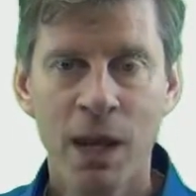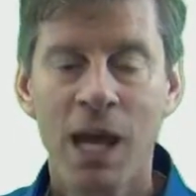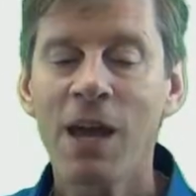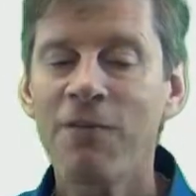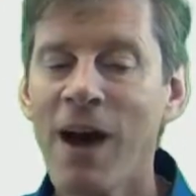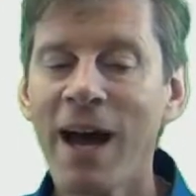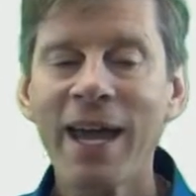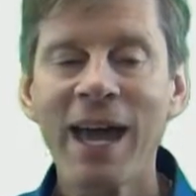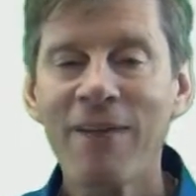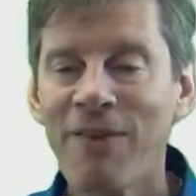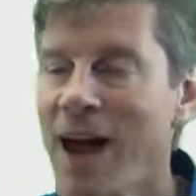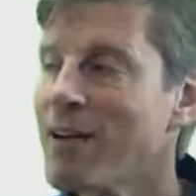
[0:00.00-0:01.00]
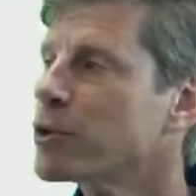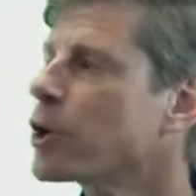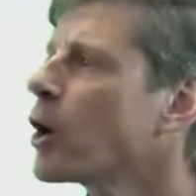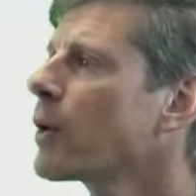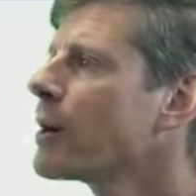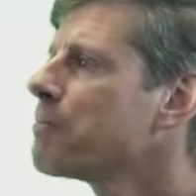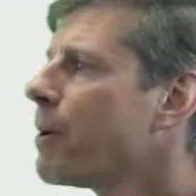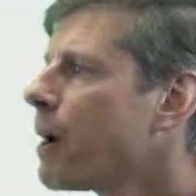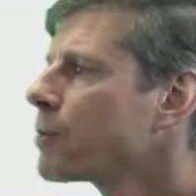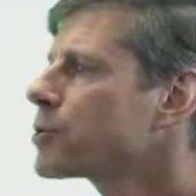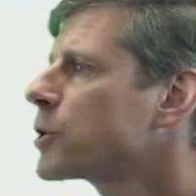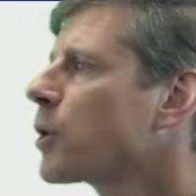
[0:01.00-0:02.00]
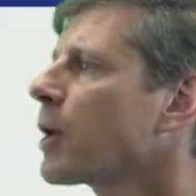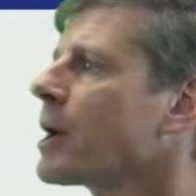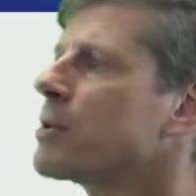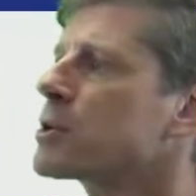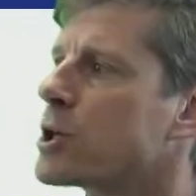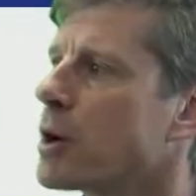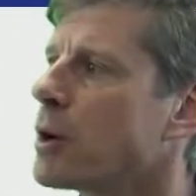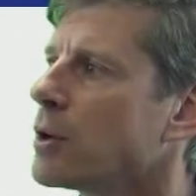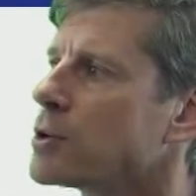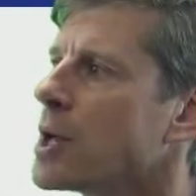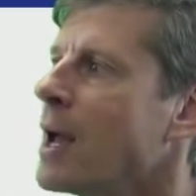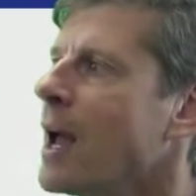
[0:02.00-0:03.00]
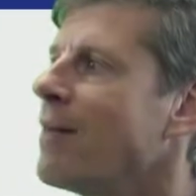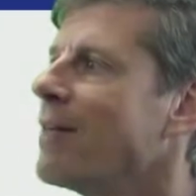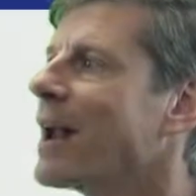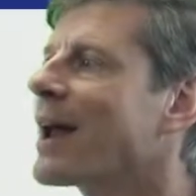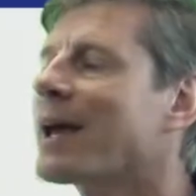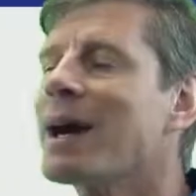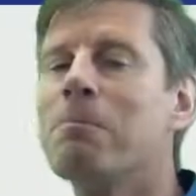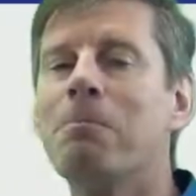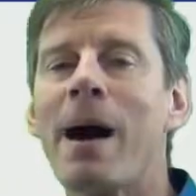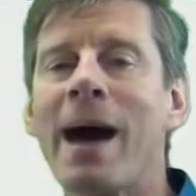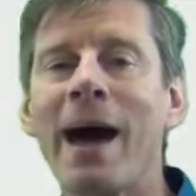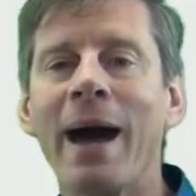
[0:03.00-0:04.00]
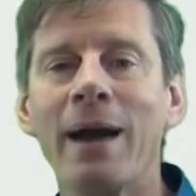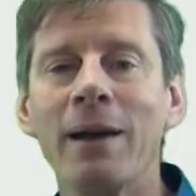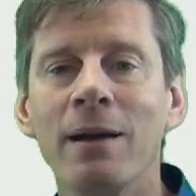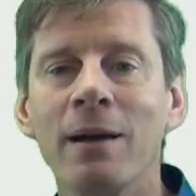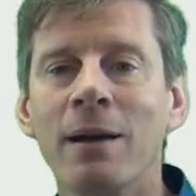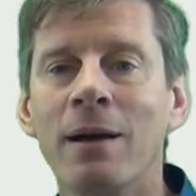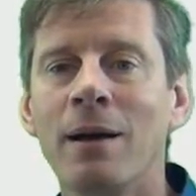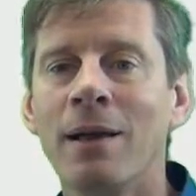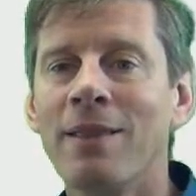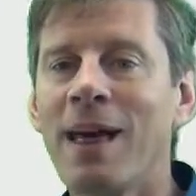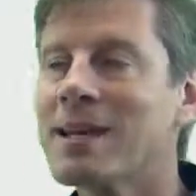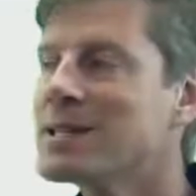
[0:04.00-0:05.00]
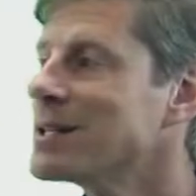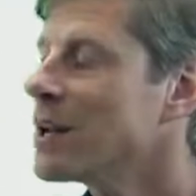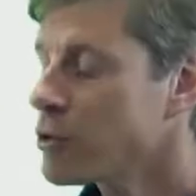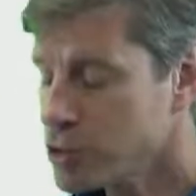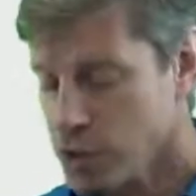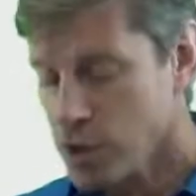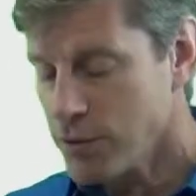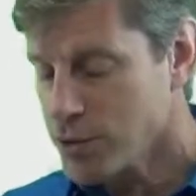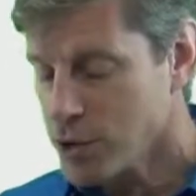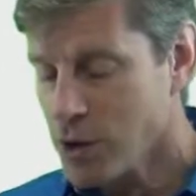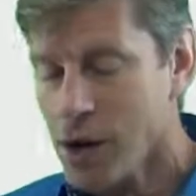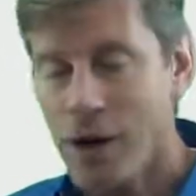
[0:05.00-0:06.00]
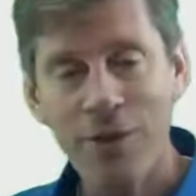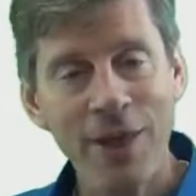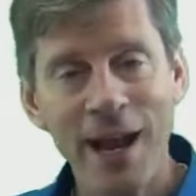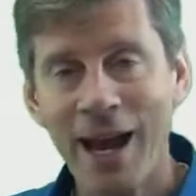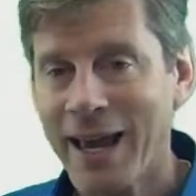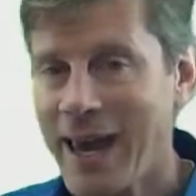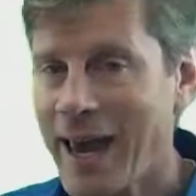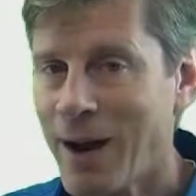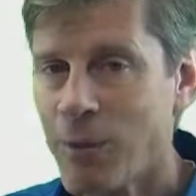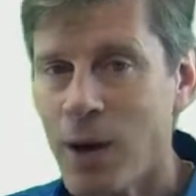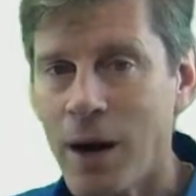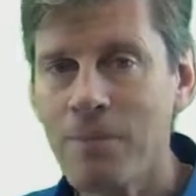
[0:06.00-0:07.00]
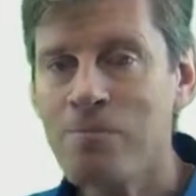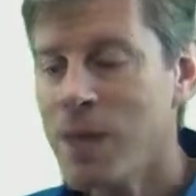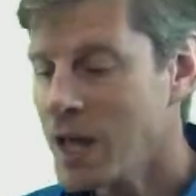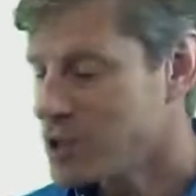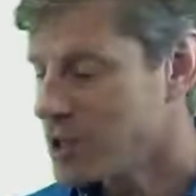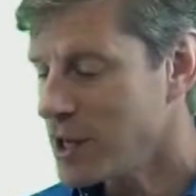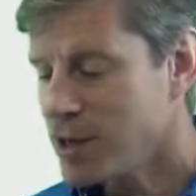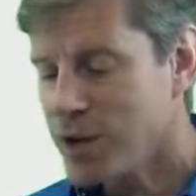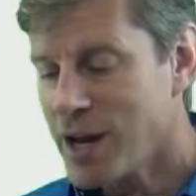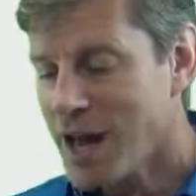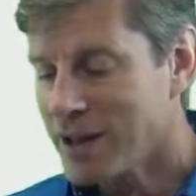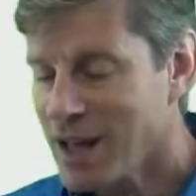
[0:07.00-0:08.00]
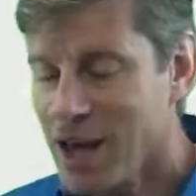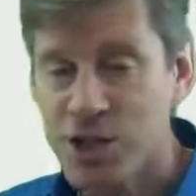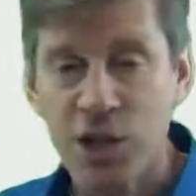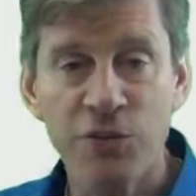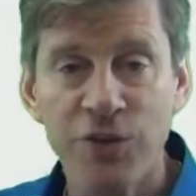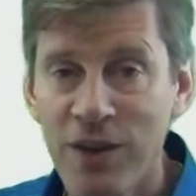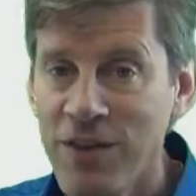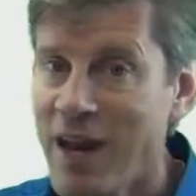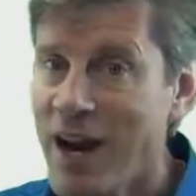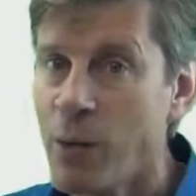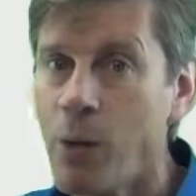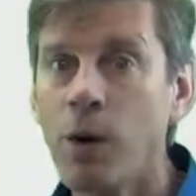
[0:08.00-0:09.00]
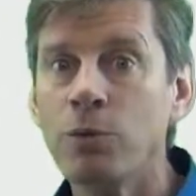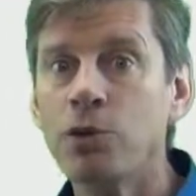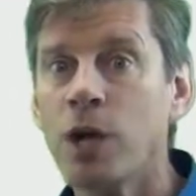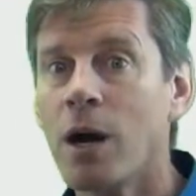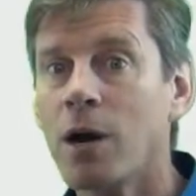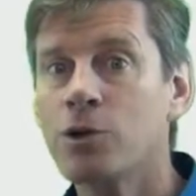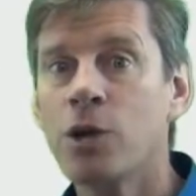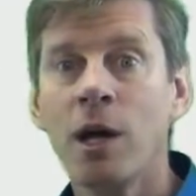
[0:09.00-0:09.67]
If I have to go get parts or go get materials and then I come back, that's another service call that I can't run. It's another diagnostic fee that I won't charge.